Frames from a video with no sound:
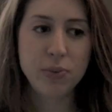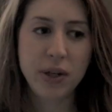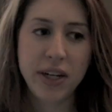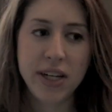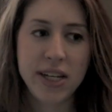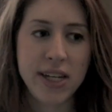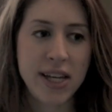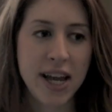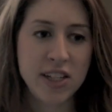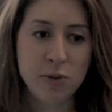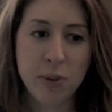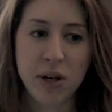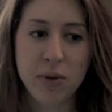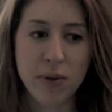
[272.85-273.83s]
Really
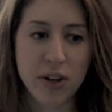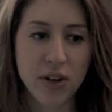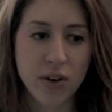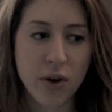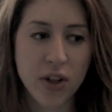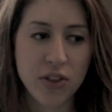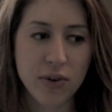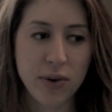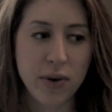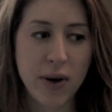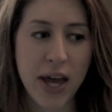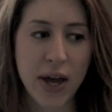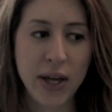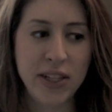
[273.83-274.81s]
explain what you're going
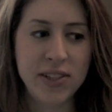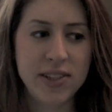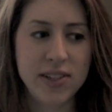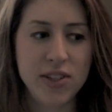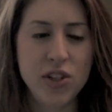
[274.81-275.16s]
through and,